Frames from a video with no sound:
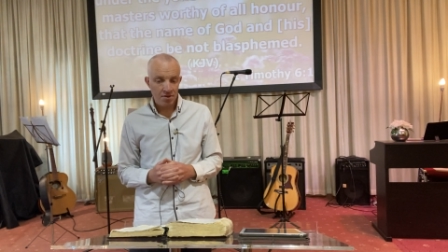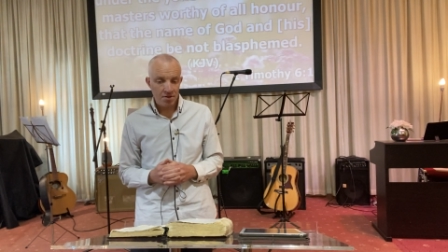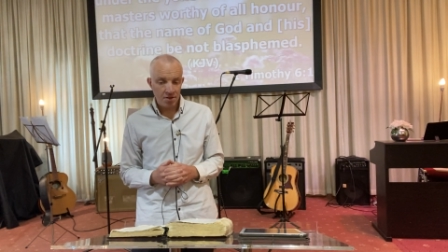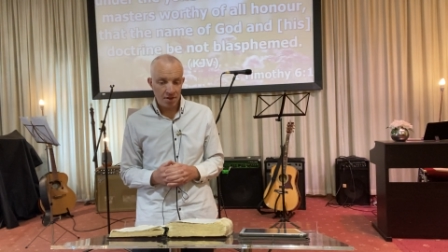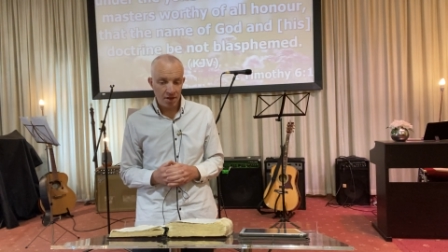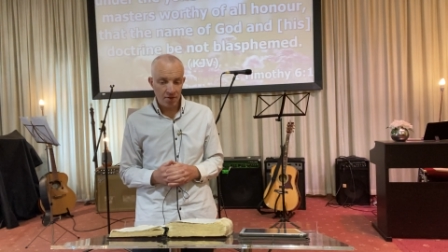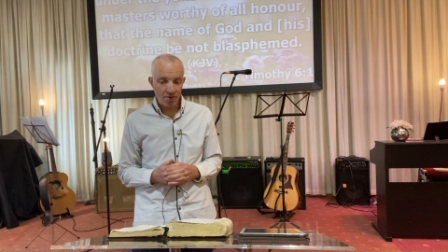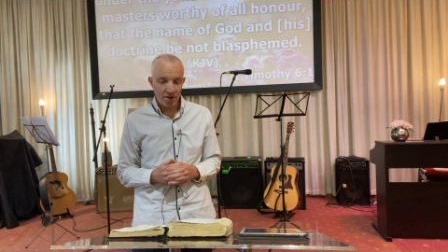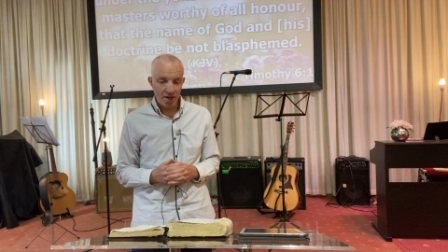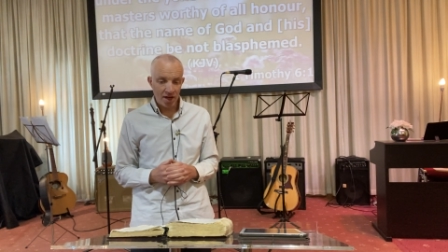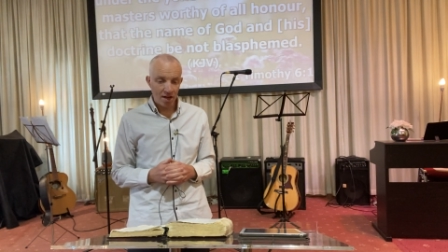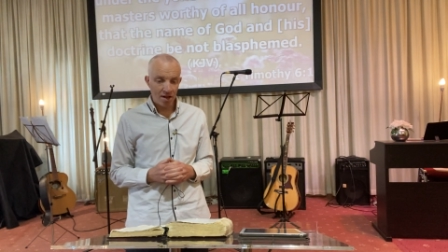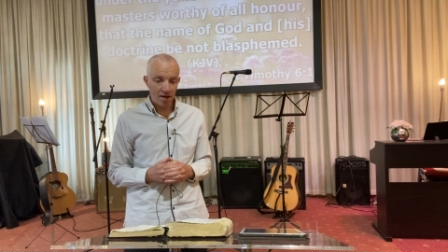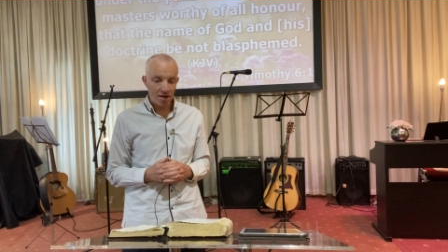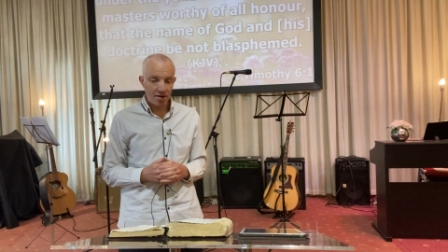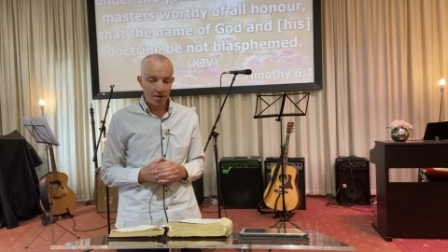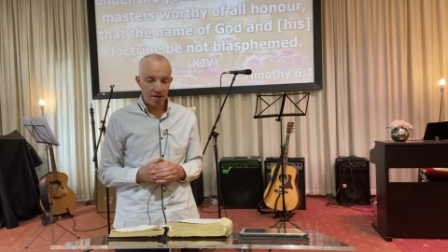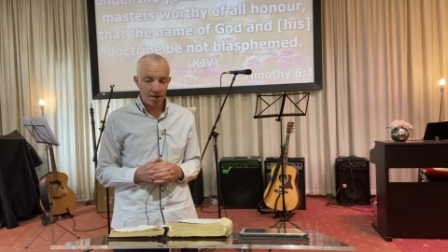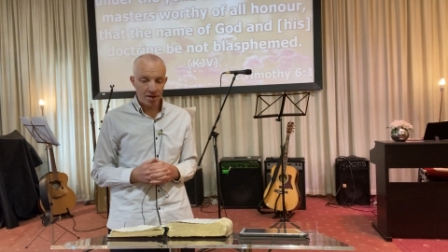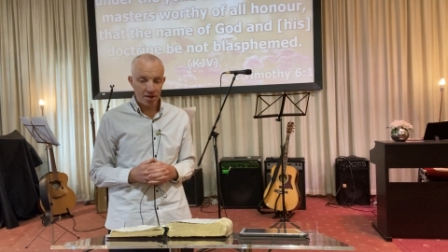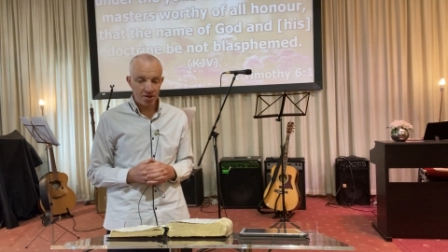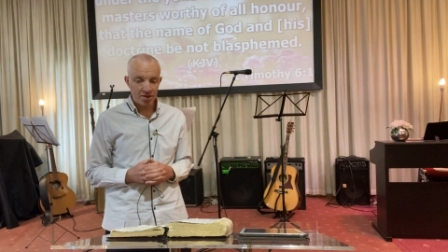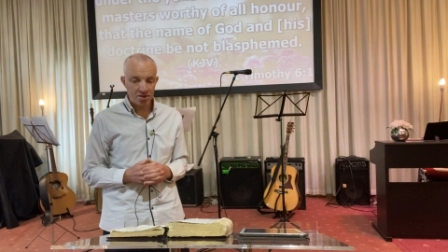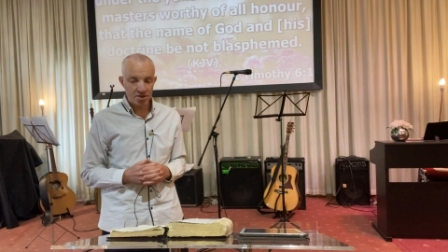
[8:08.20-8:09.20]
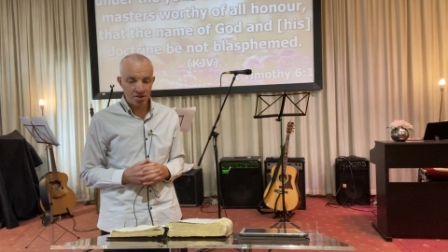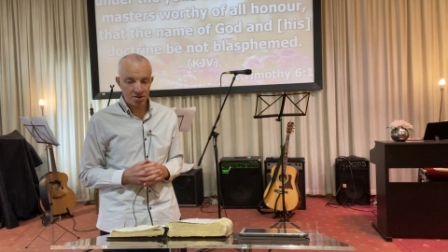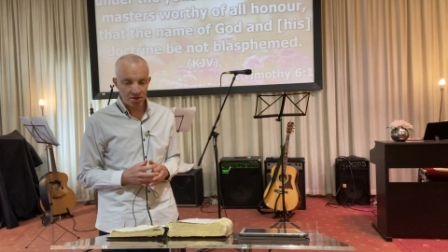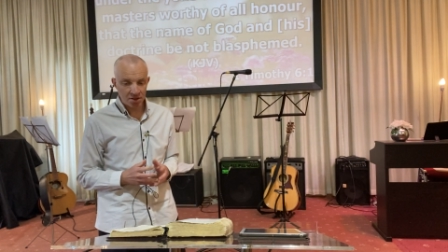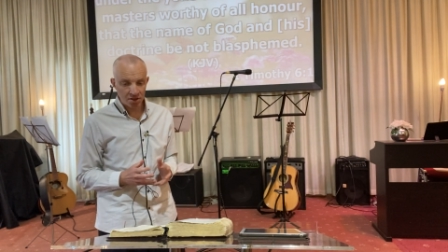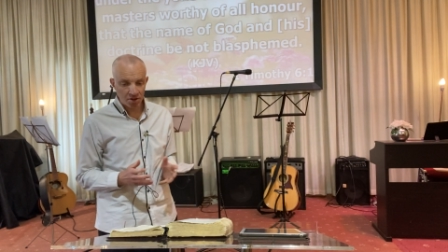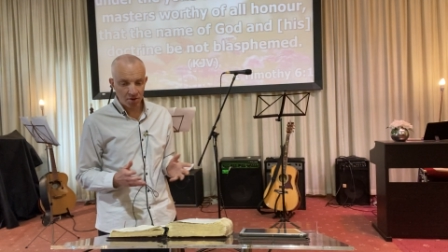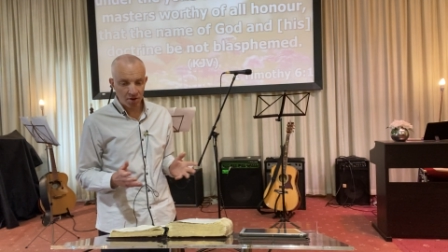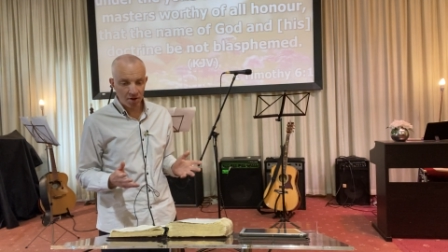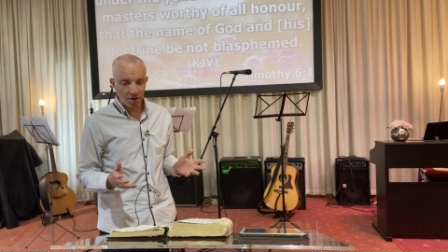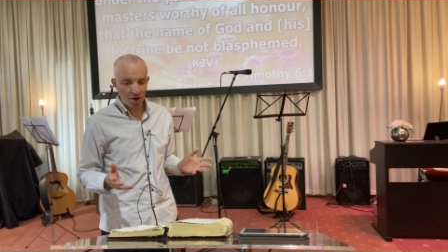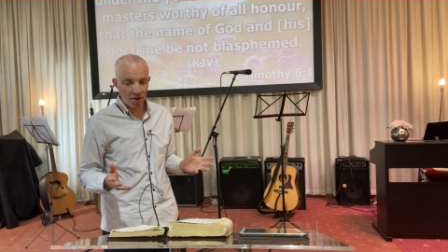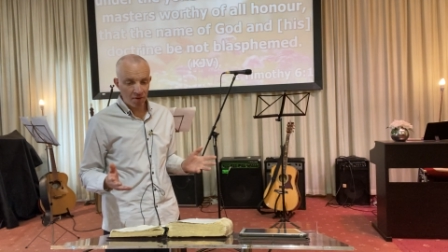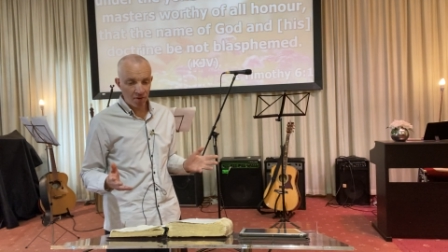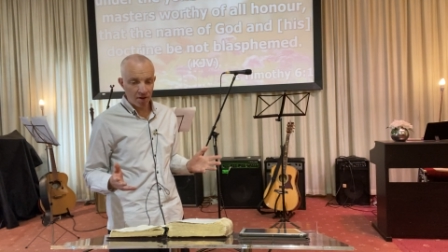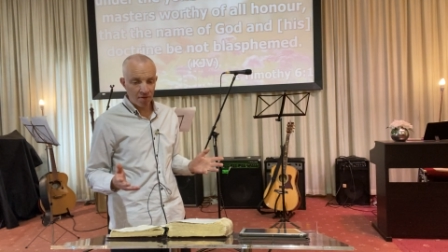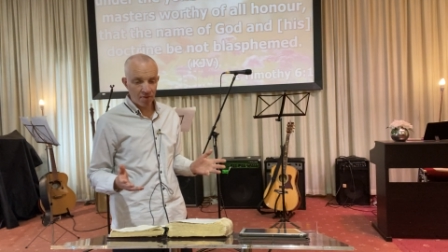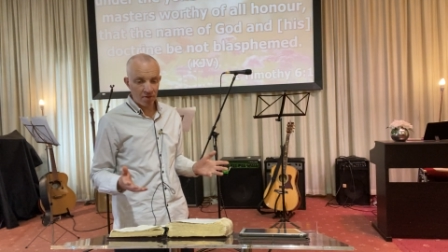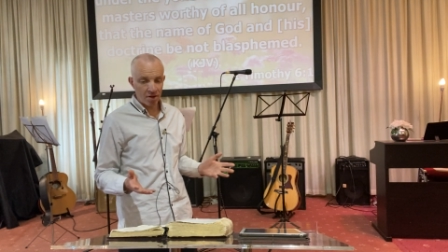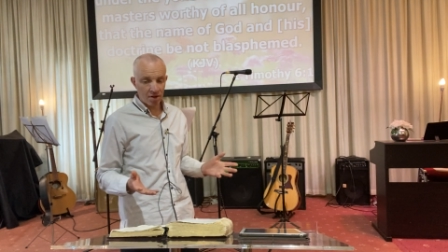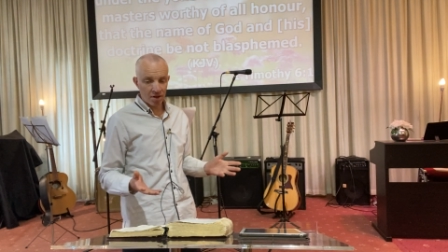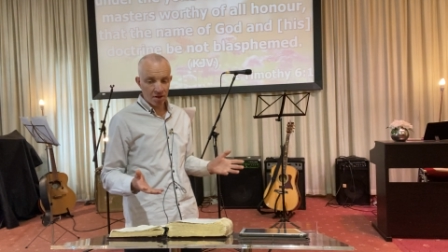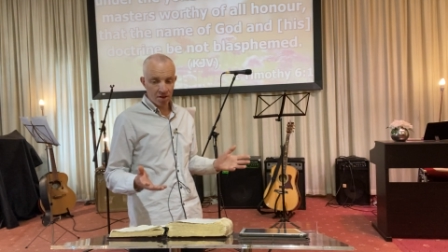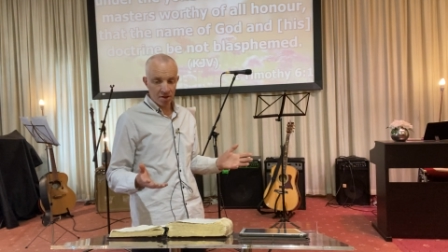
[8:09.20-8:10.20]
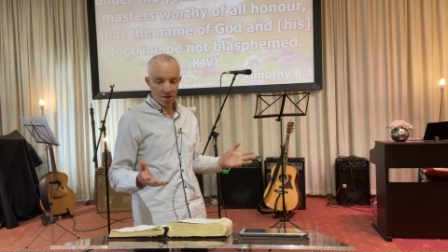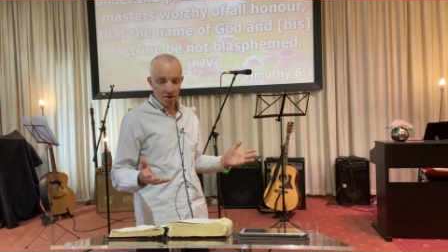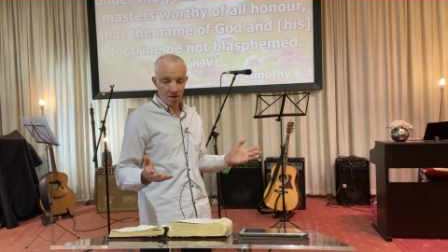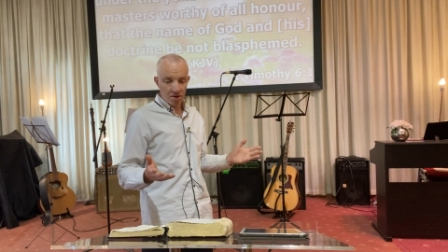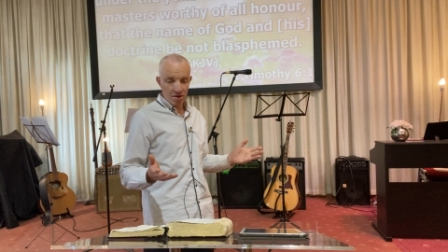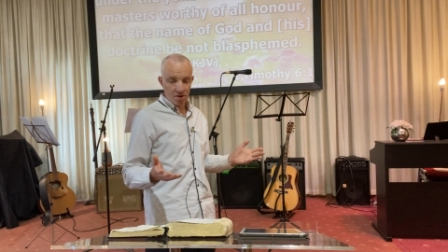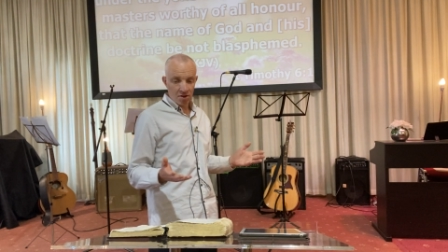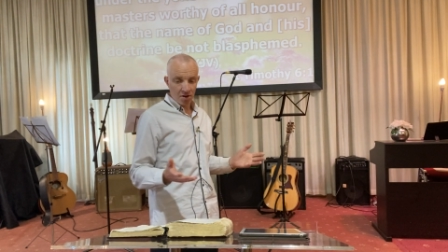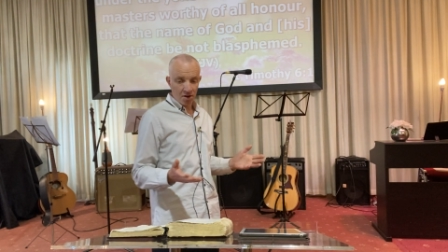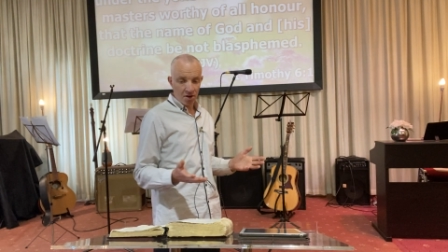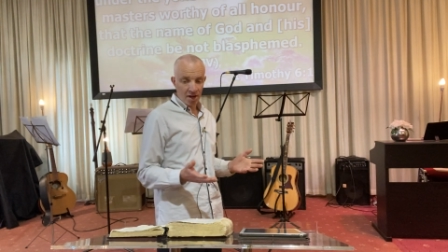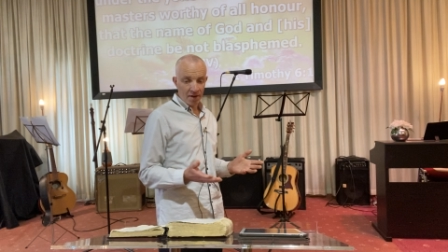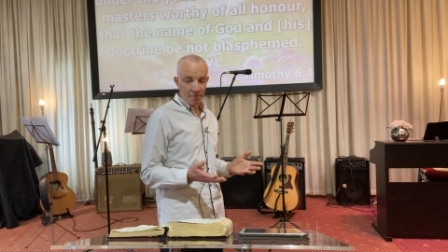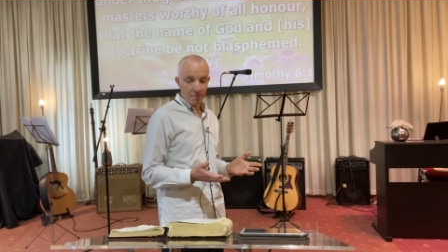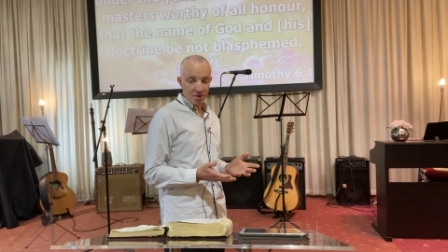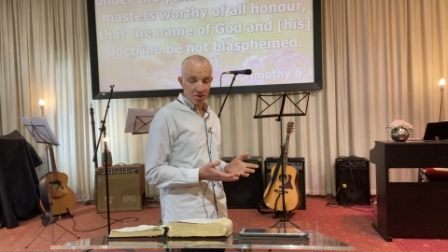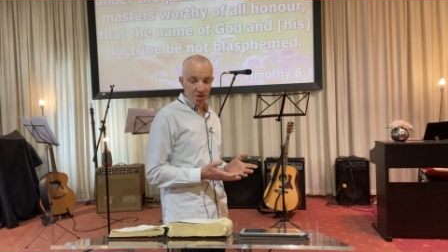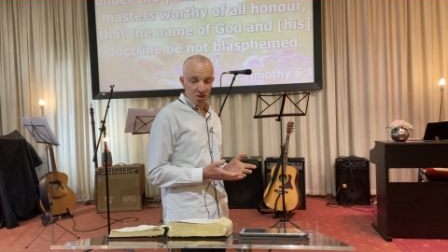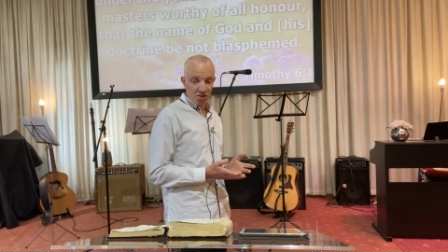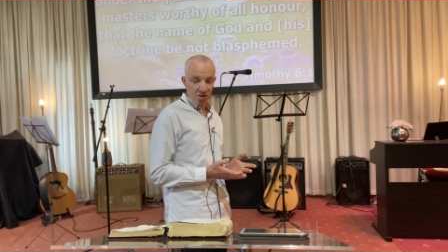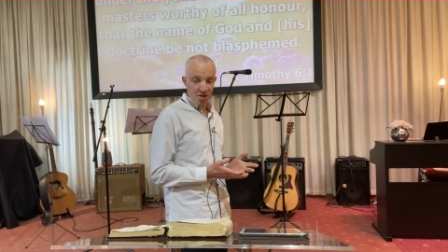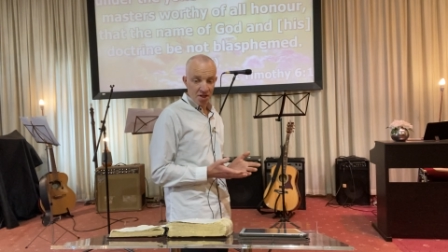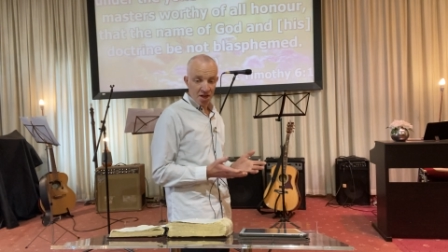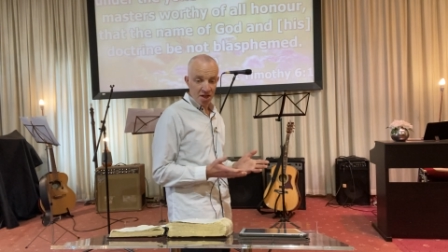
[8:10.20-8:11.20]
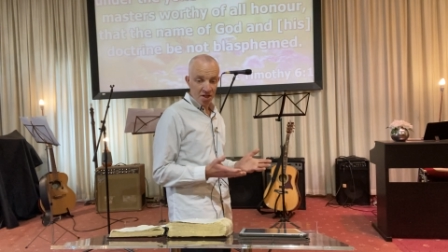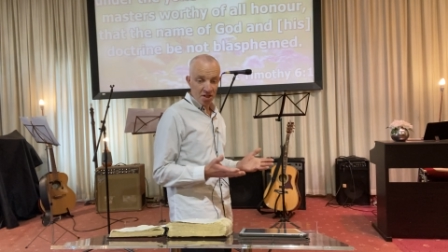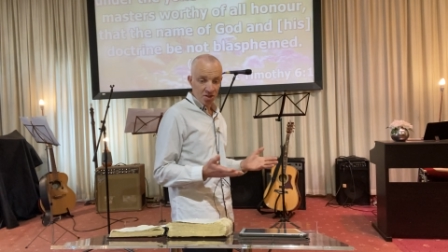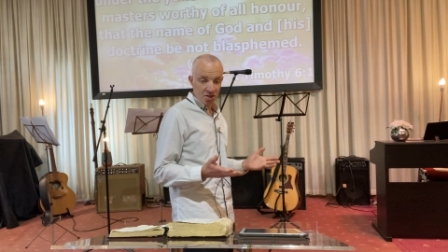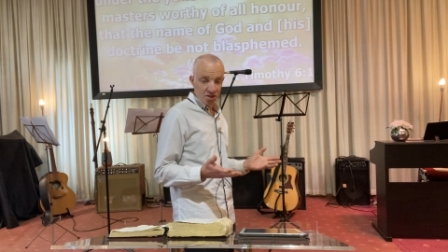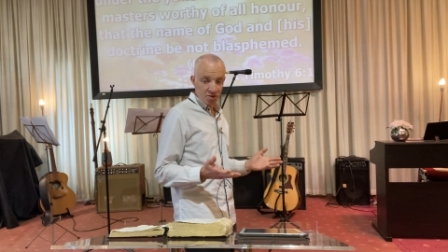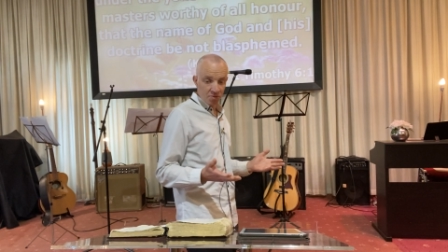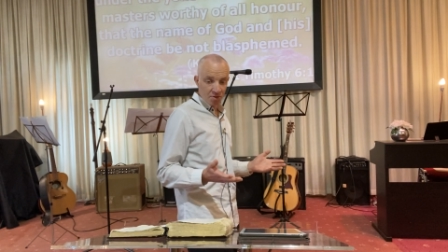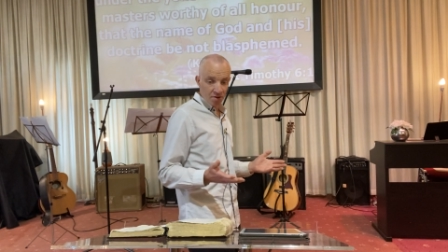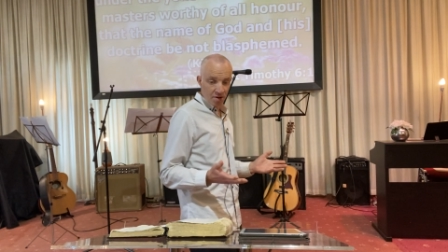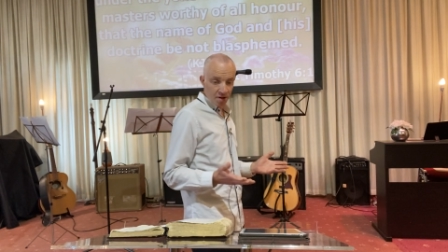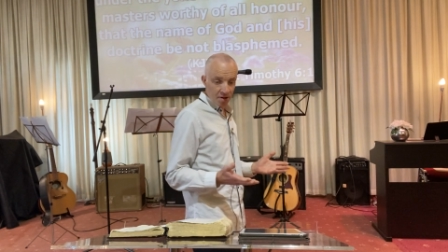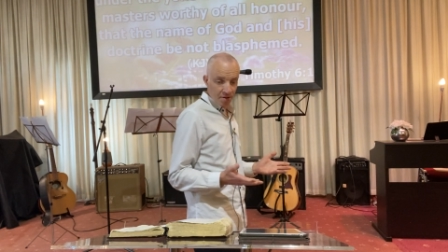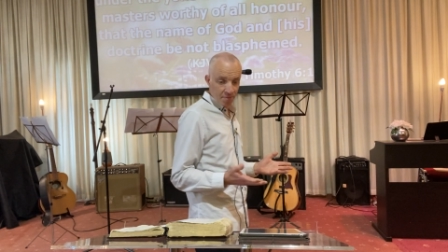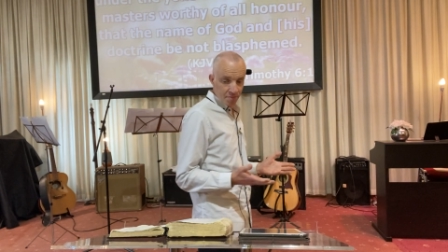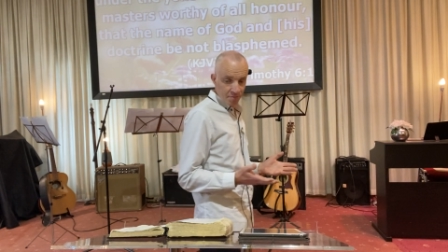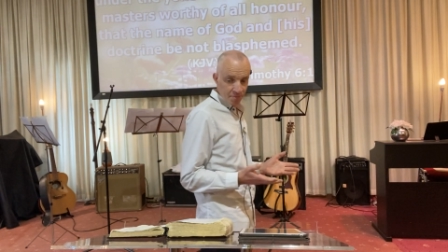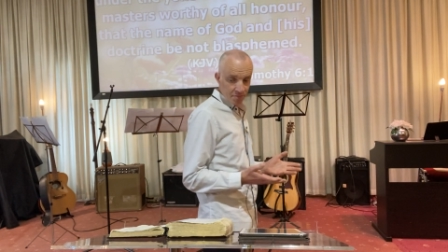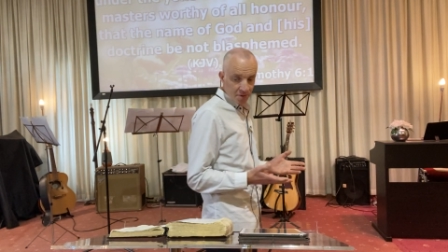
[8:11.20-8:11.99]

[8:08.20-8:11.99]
in reality, that's, you know, there even situations where,